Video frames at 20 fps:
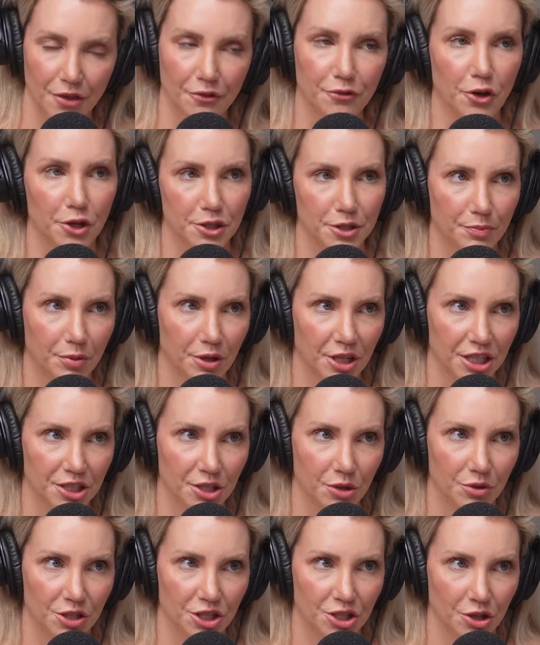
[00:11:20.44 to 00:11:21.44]
The first product
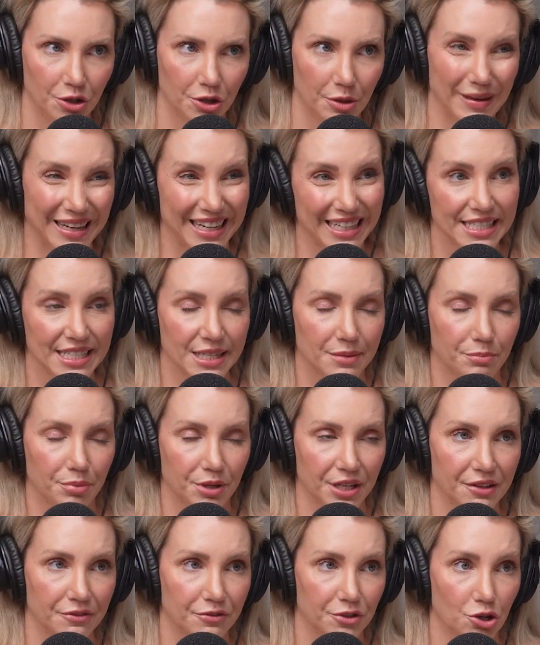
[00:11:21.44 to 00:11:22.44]
I want to tell you about I didn't
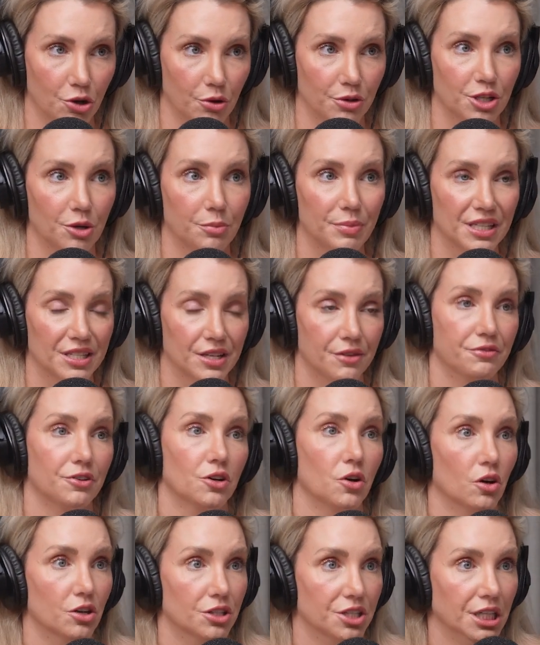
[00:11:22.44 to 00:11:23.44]
bring in for show and tell because I
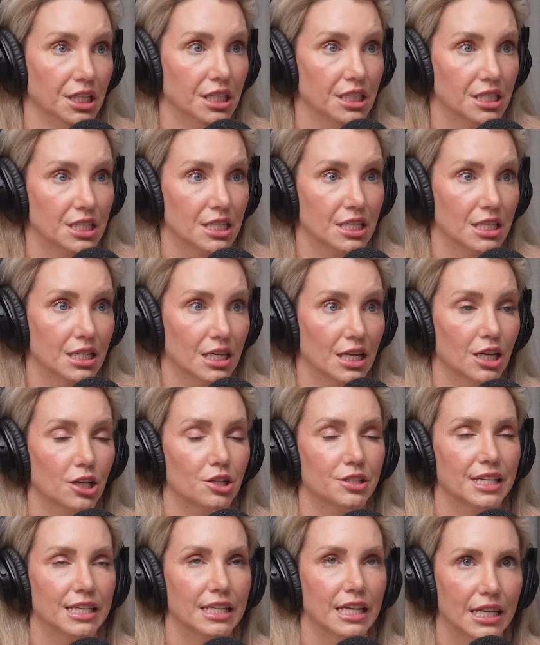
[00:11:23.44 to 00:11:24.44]
forgot it
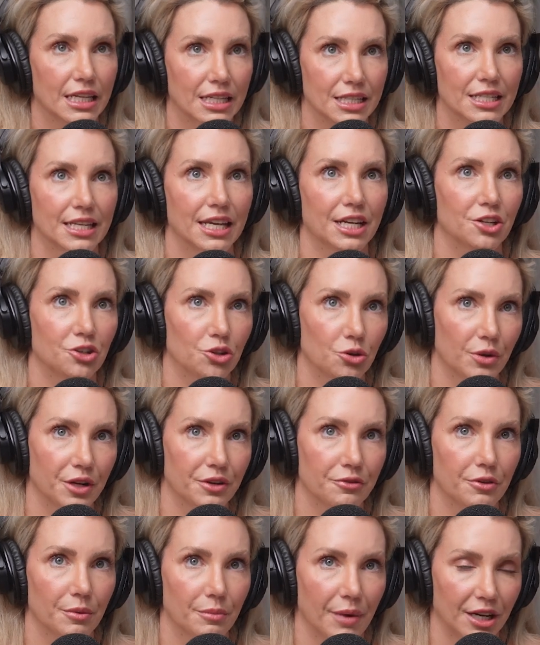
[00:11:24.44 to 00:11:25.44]
because I needed to get a new
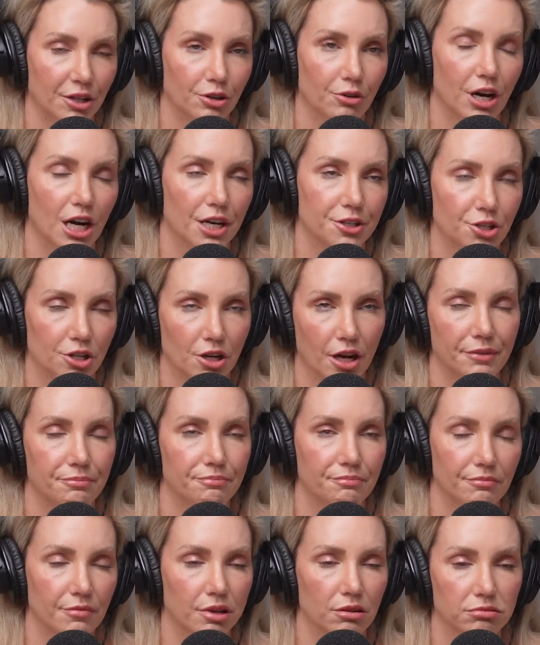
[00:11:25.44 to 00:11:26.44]
one from my garage
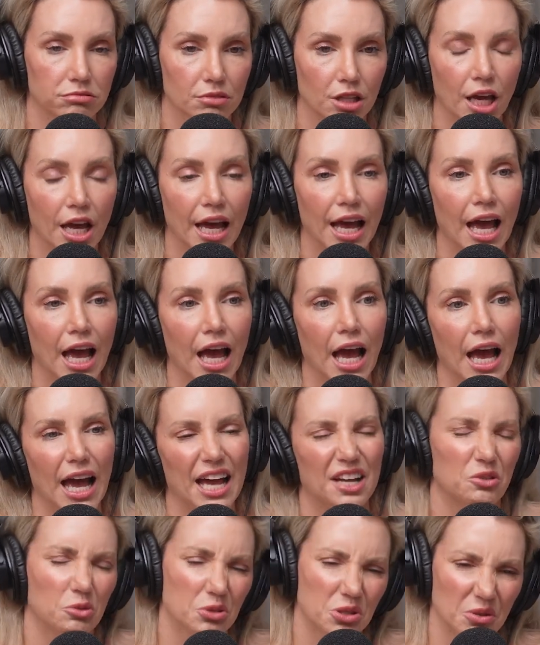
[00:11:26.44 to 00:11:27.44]

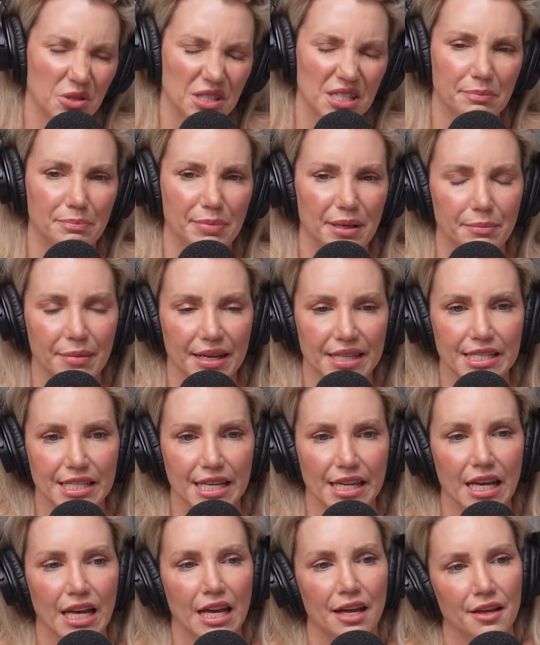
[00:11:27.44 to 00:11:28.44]
and also it's a bit
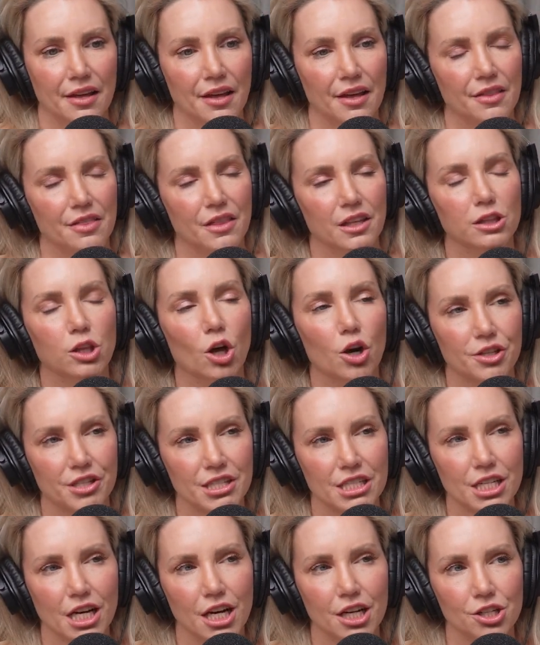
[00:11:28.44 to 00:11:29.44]
messy. The
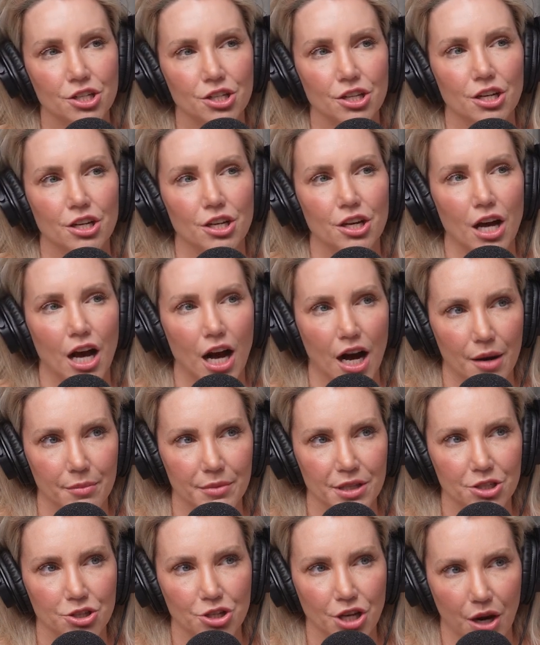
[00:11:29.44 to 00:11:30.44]
L'Occitane
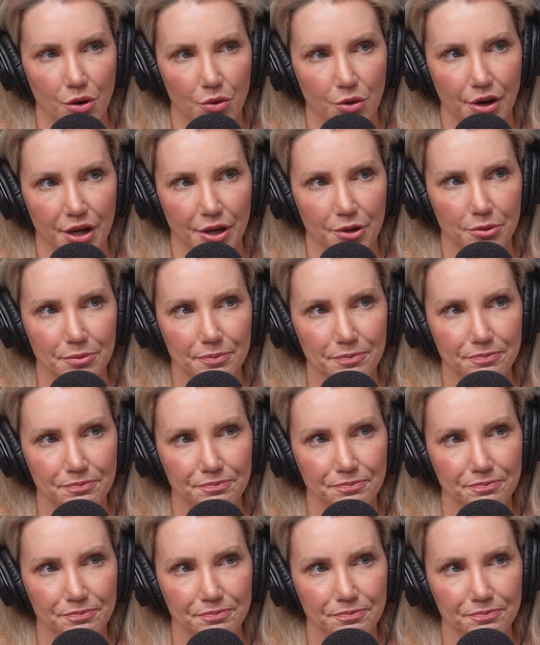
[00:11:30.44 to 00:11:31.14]
Almond Shower Oil.